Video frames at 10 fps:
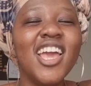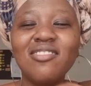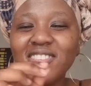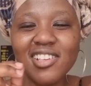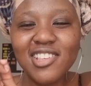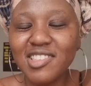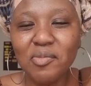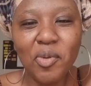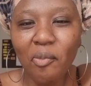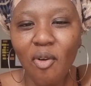such a
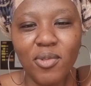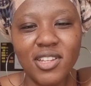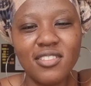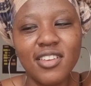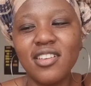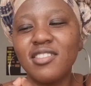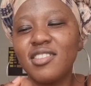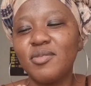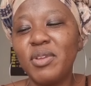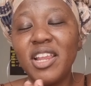simple moment because
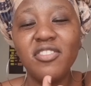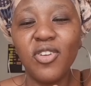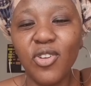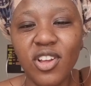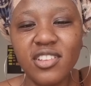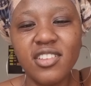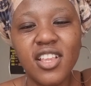believe it or not,